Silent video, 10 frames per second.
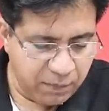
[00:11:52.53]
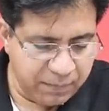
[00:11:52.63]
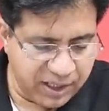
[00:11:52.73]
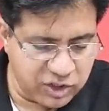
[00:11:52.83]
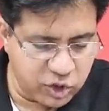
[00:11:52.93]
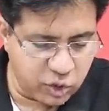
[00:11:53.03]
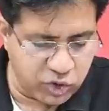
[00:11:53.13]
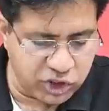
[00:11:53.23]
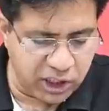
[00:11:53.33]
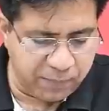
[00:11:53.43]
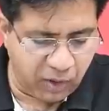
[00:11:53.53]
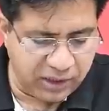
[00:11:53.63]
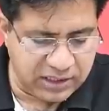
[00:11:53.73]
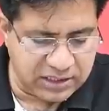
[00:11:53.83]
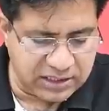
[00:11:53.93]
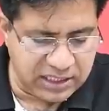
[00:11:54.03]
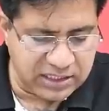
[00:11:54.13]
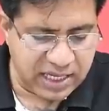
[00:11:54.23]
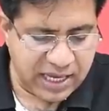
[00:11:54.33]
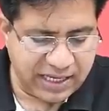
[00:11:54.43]
But social
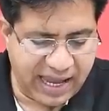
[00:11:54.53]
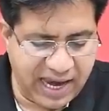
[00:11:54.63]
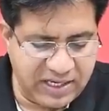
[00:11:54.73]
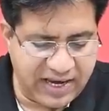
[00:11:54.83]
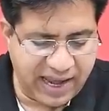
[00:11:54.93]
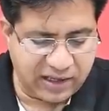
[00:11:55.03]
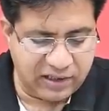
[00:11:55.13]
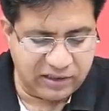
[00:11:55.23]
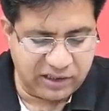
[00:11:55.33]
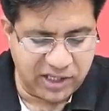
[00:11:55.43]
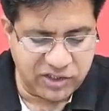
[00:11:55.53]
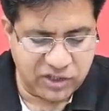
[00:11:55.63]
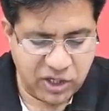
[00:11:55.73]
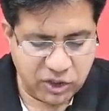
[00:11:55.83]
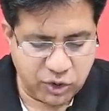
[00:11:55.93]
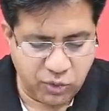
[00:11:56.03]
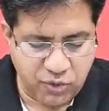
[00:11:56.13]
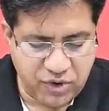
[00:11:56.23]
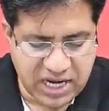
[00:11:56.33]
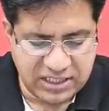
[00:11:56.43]
policies can tackle this through
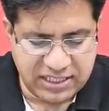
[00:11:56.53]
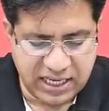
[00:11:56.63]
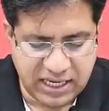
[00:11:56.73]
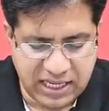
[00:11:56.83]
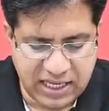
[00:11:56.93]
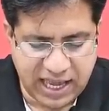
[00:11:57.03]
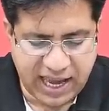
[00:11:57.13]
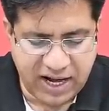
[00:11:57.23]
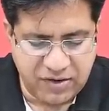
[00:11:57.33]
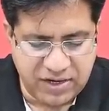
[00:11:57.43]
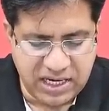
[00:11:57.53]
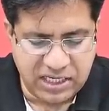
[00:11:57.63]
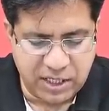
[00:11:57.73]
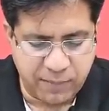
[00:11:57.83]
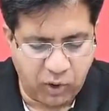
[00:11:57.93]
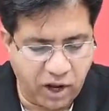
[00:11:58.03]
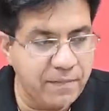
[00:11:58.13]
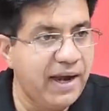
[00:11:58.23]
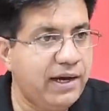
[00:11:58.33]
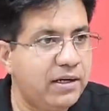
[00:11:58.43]
retaining and
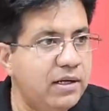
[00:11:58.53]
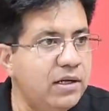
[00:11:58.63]
redeployment.